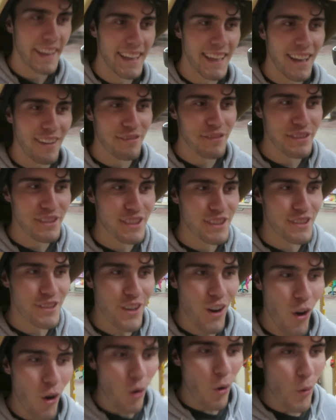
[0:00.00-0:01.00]
They have
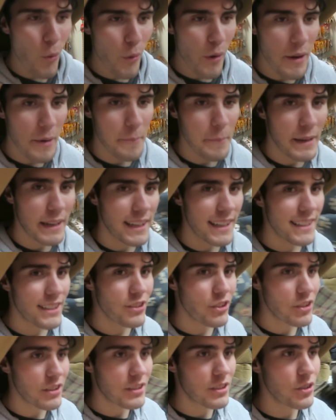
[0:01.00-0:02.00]
so many
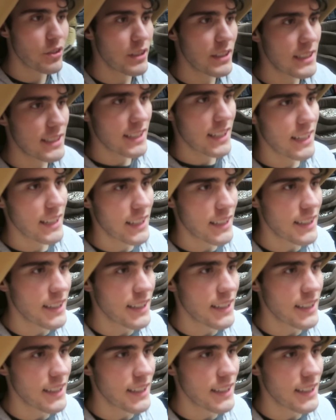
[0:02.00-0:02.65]
dog toys here,